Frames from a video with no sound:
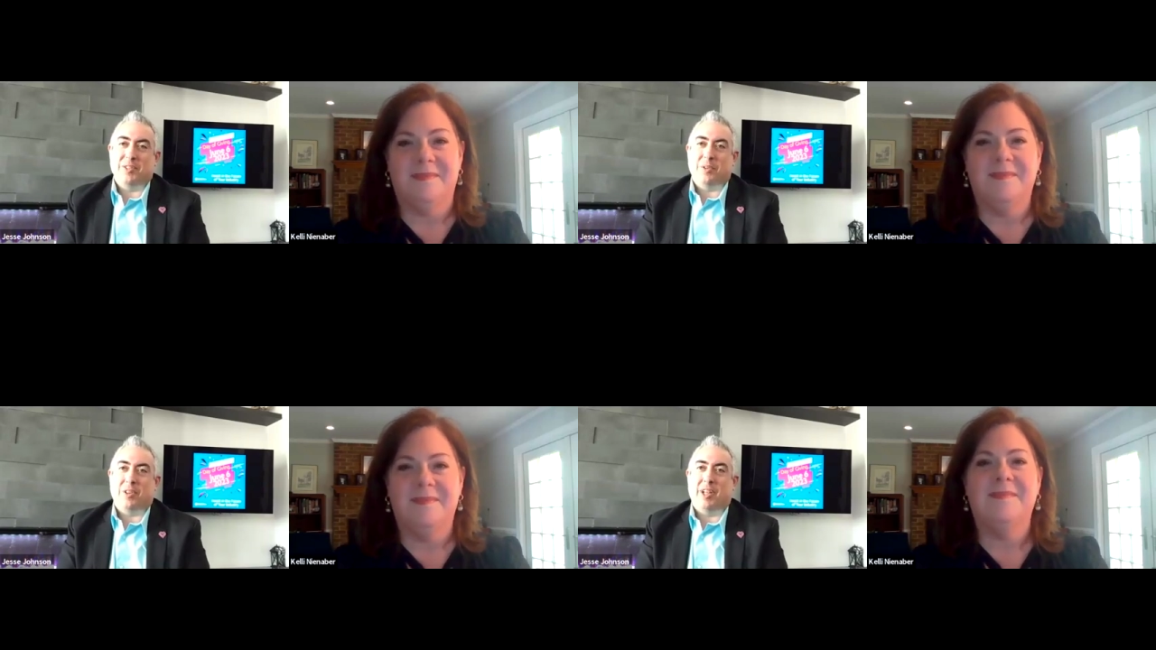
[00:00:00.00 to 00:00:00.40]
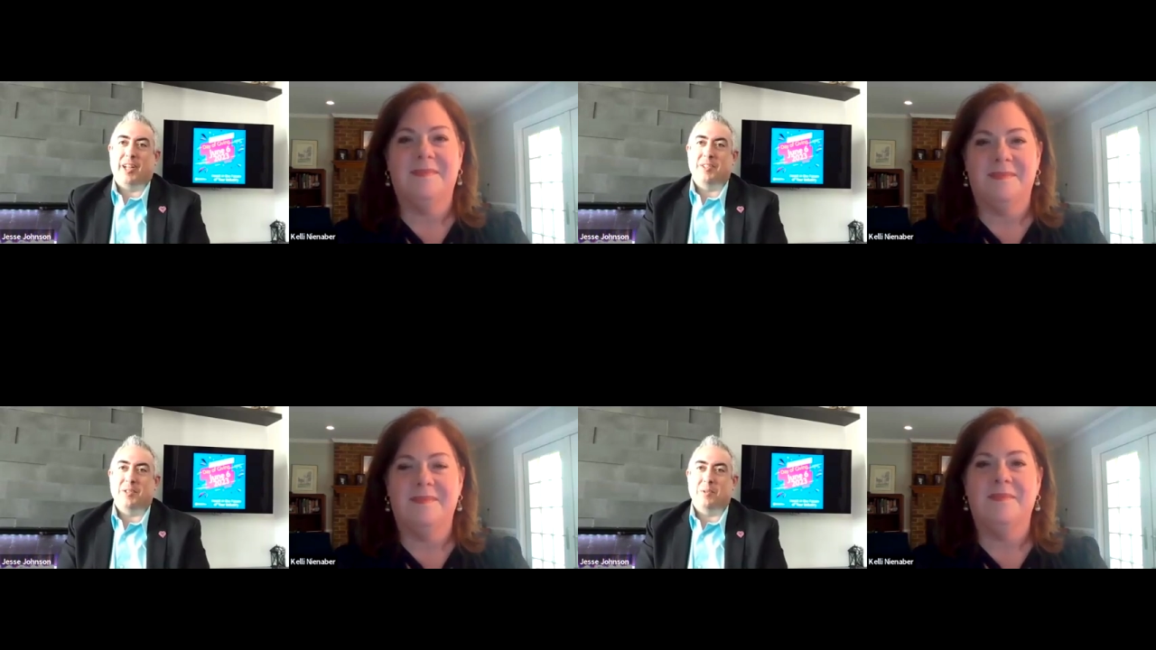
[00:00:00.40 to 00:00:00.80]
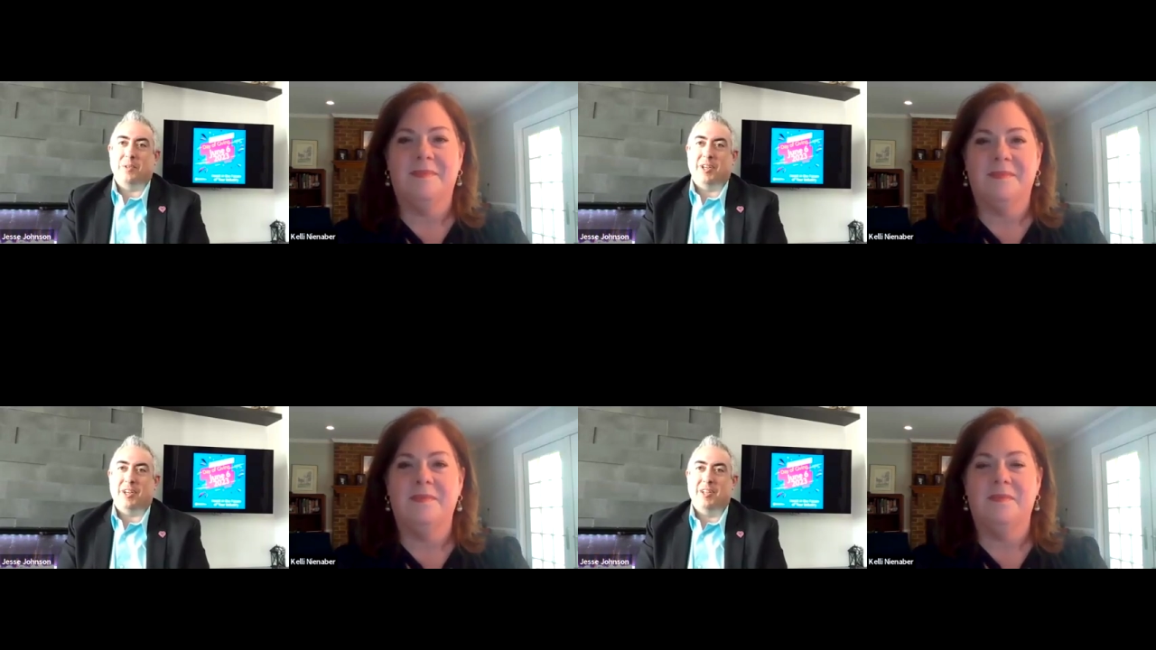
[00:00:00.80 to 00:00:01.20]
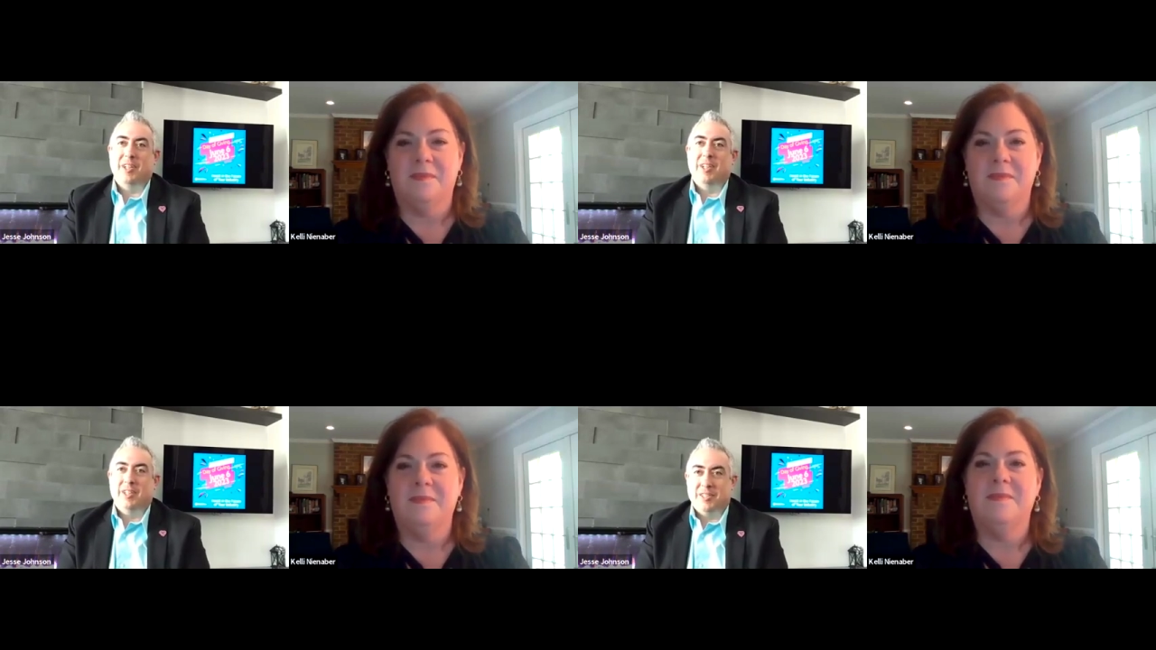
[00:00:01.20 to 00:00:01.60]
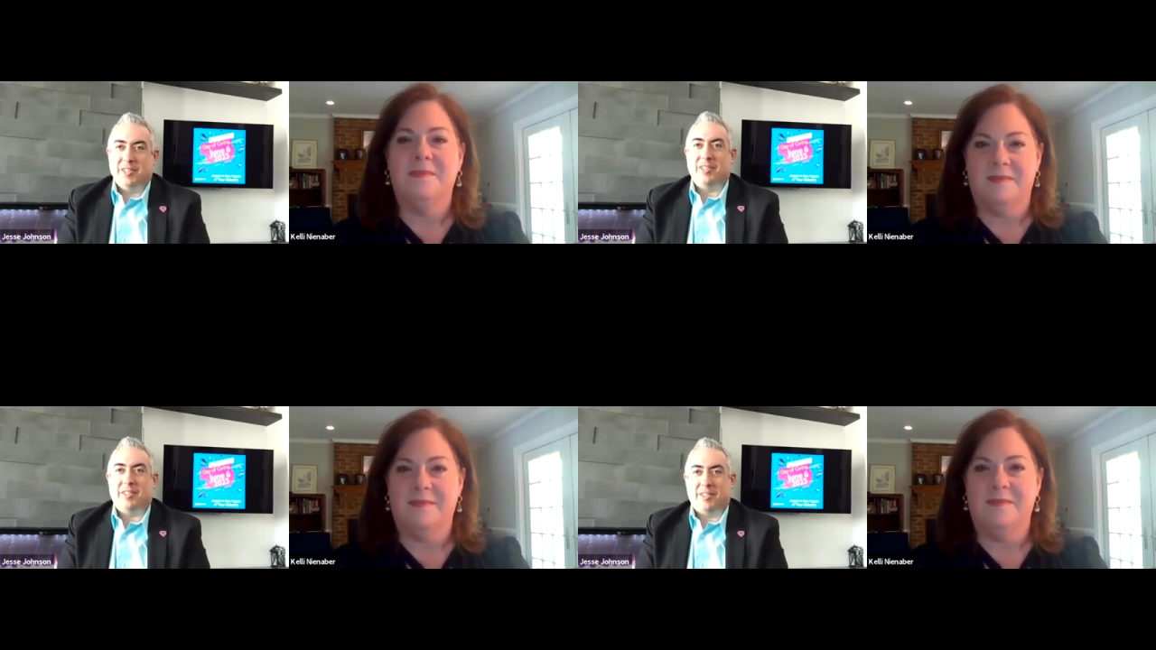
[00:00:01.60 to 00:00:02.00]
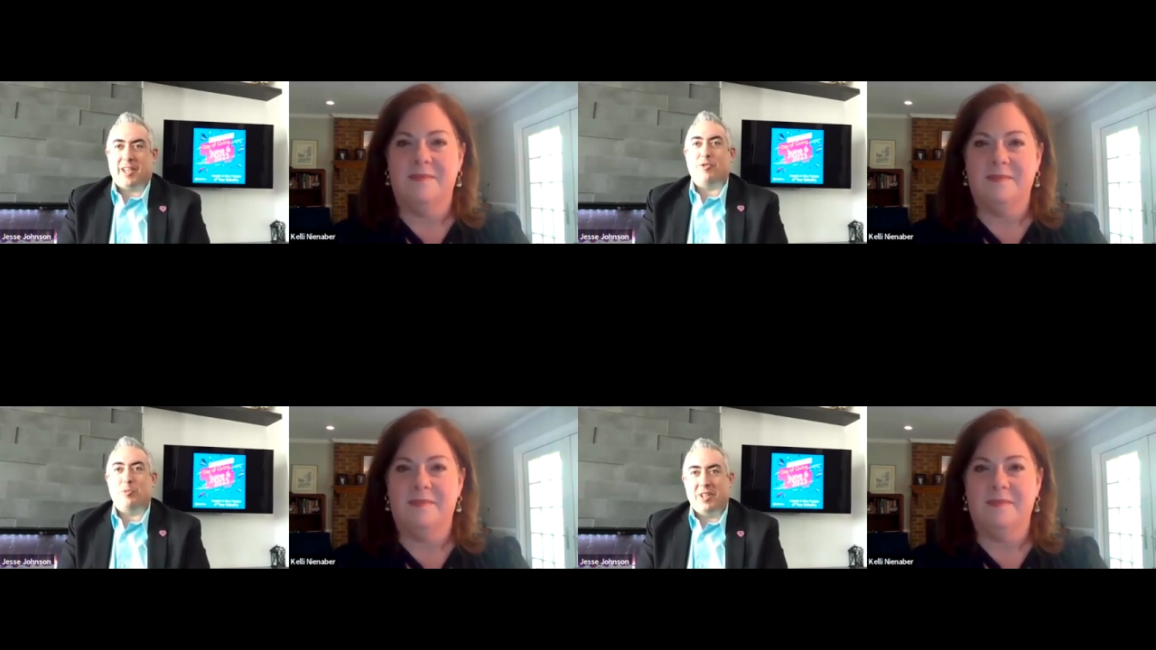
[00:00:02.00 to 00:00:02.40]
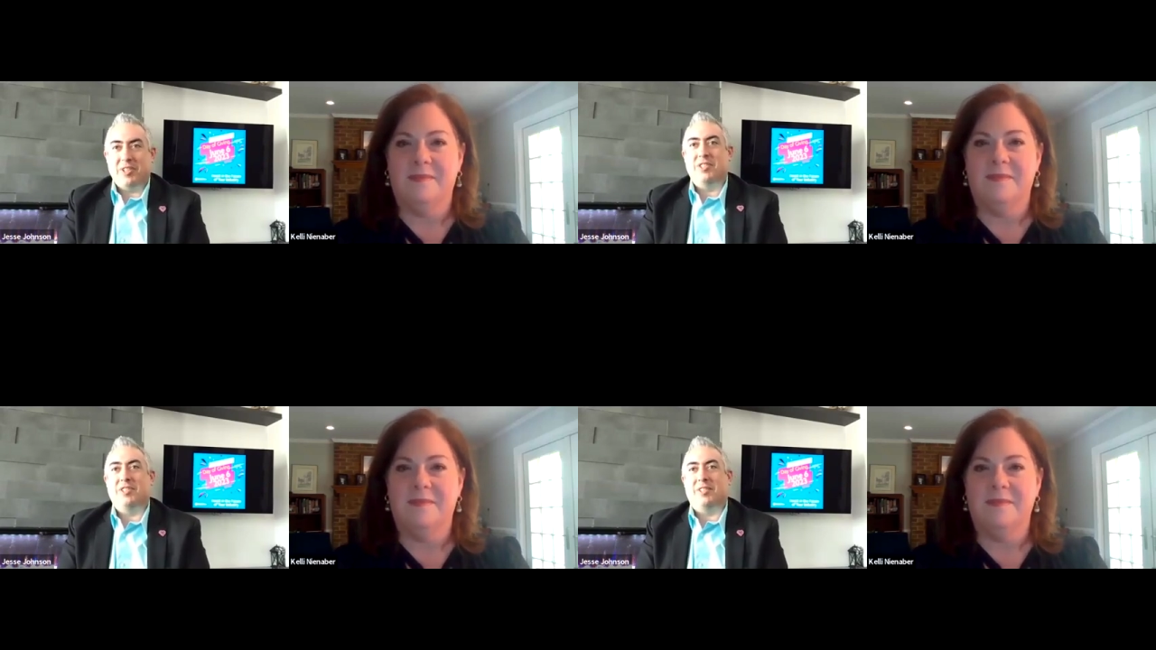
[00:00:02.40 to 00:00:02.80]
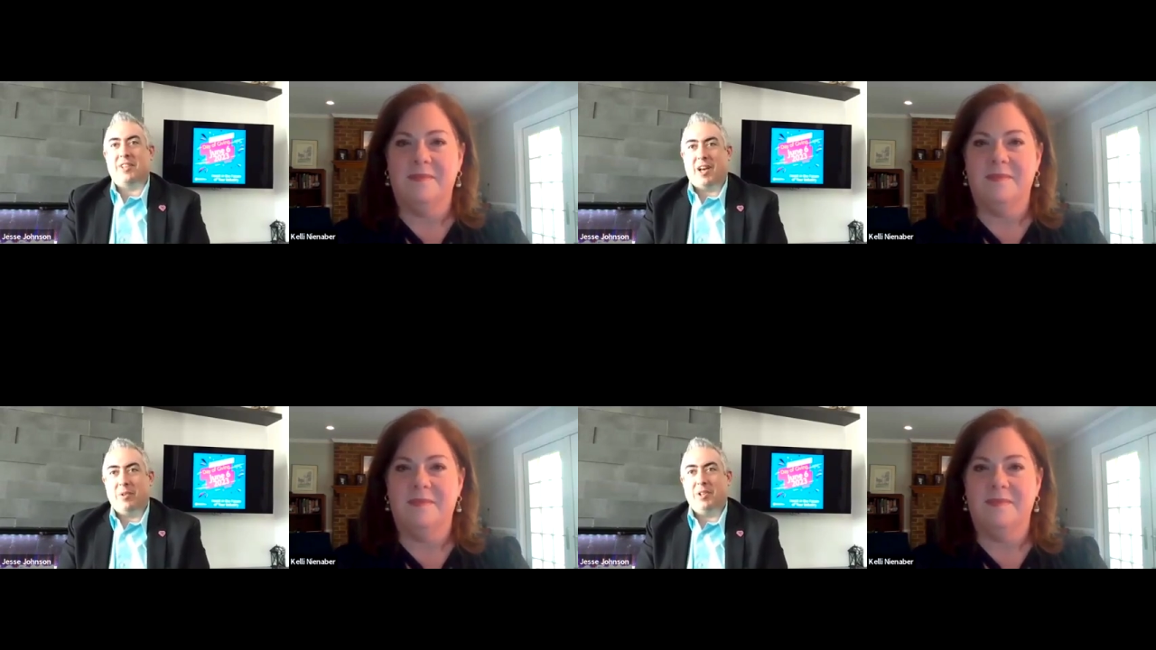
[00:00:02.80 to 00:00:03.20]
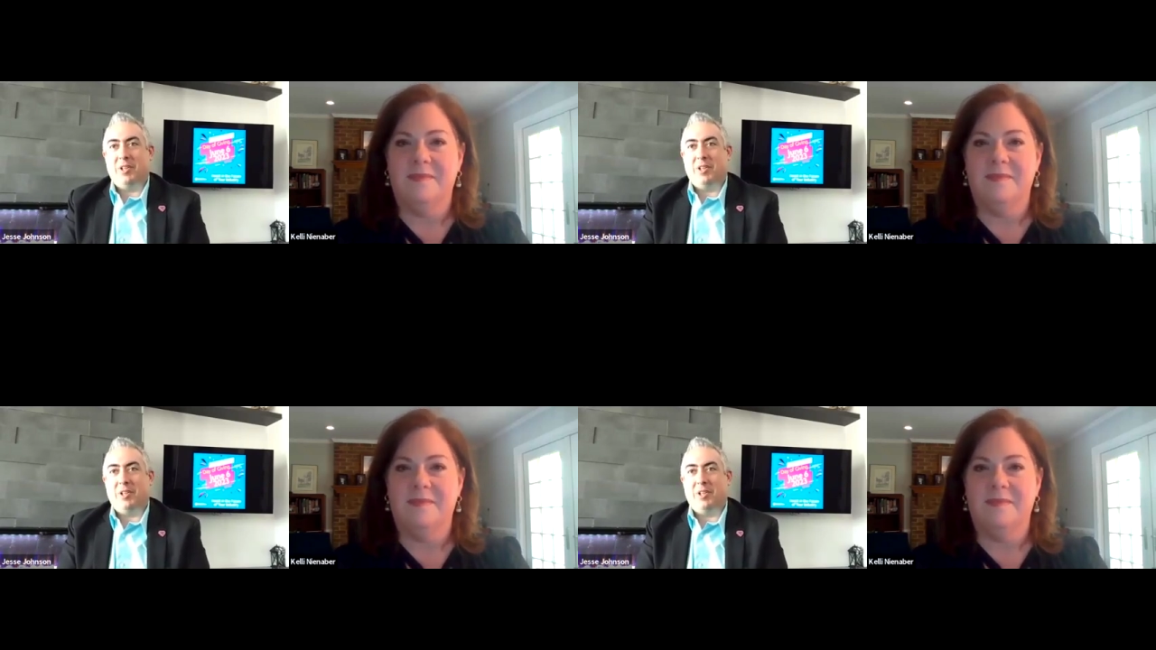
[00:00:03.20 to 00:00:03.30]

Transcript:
Speaker 1: So glad to uh, sit and take a few minutes to sit down with